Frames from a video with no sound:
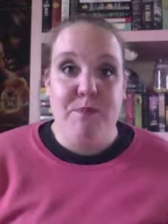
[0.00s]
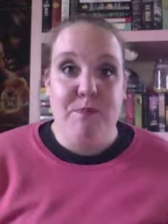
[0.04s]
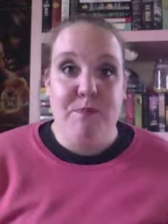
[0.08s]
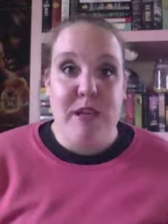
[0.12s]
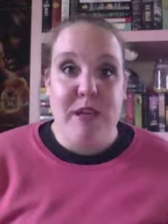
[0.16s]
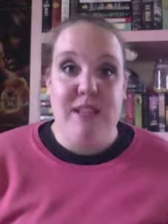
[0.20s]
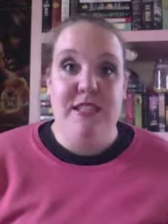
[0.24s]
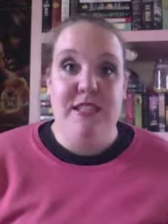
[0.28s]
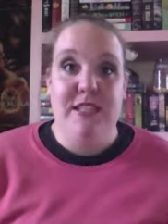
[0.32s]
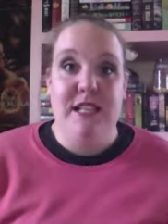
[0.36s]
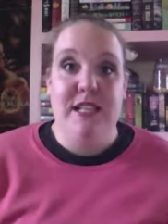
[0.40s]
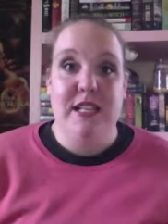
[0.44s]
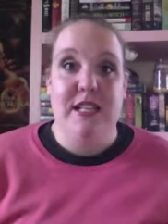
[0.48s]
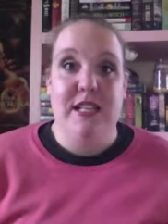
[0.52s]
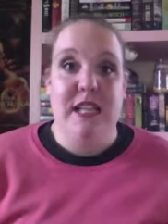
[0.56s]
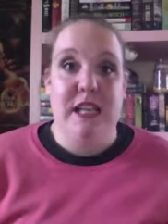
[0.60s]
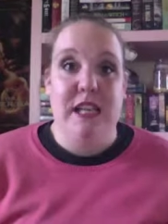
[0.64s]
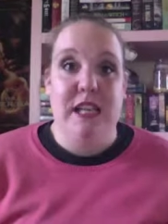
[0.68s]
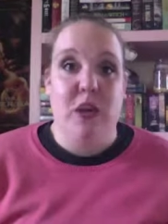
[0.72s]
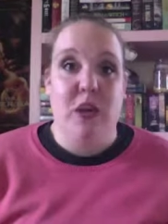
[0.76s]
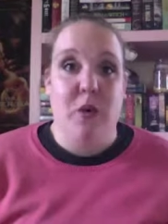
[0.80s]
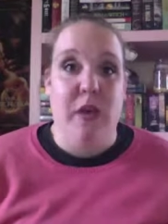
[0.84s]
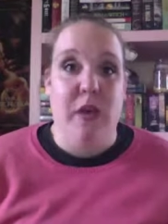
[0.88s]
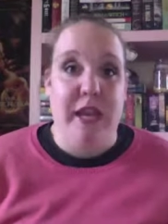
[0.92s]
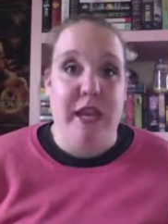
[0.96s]
basically
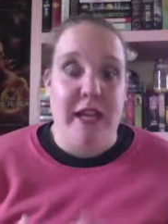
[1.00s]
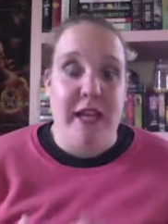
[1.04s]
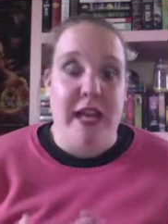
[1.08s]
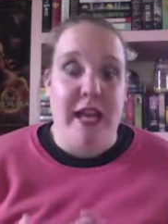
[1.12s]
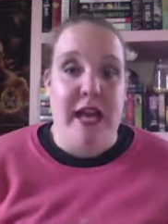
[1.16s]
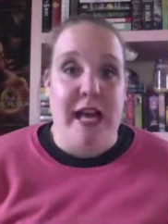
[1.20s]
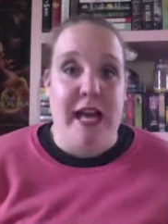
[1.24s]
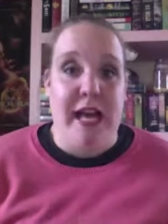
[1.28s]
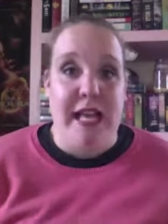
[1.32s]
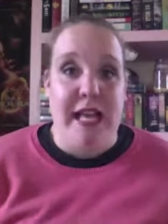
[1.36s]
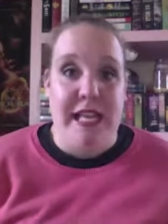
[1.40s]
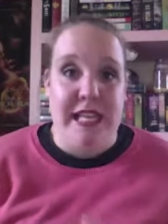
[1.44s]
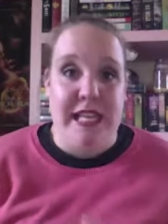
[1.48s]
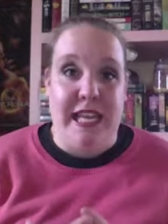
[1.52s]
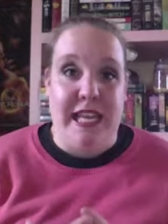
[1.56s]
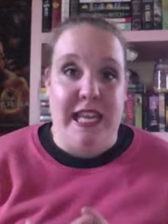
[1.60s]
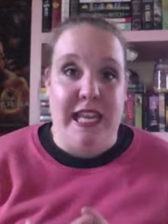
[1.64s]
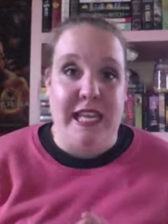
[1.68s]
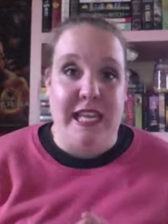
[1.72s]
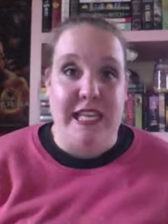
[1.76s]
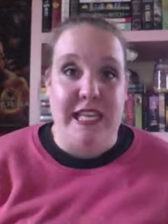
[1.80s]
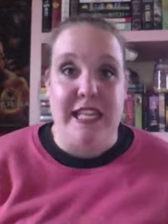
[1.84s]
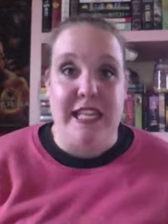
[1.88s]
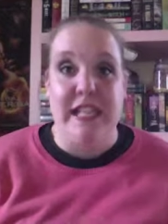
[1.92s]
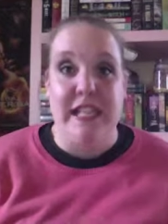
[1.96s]
going on
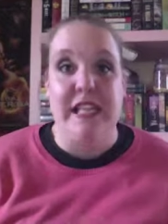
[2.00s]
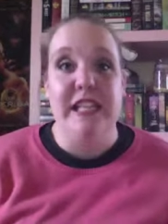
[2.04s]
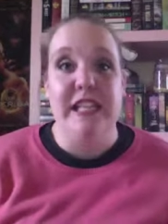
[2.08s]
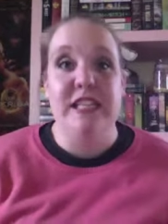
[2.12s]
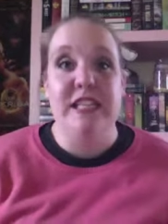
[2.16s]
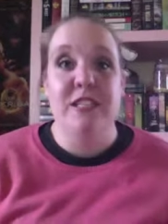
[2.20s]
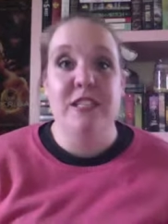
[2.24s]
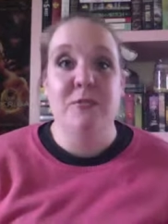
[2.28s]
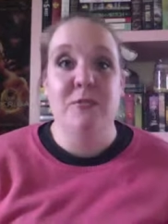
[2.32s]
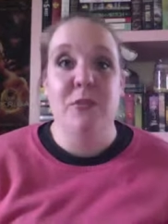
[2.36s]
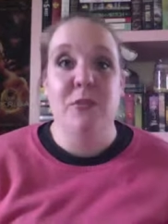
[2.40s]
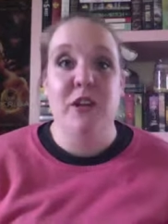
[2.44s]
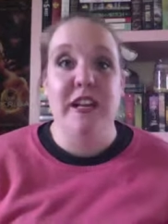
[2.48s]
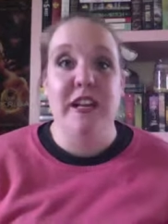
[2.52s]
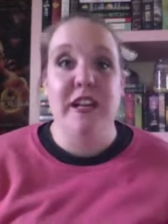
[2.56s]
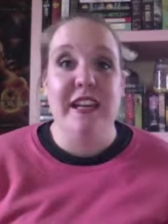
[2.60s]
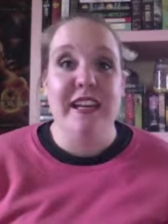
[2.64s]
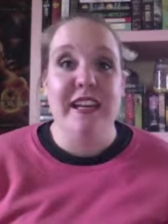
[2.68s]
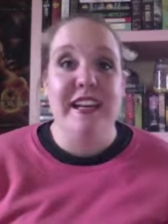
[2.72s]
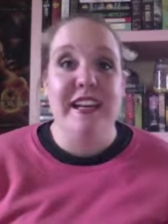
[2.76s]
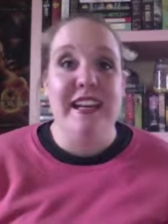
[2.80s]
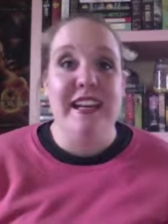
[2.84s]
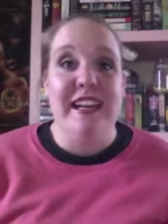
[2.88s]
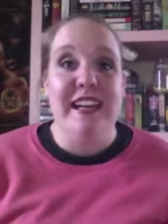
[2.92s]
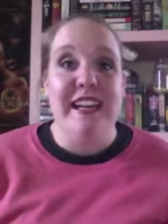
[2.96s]
a killing
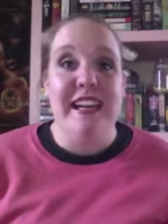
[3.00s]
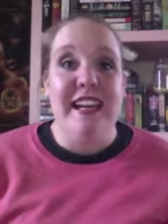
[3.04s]
spree,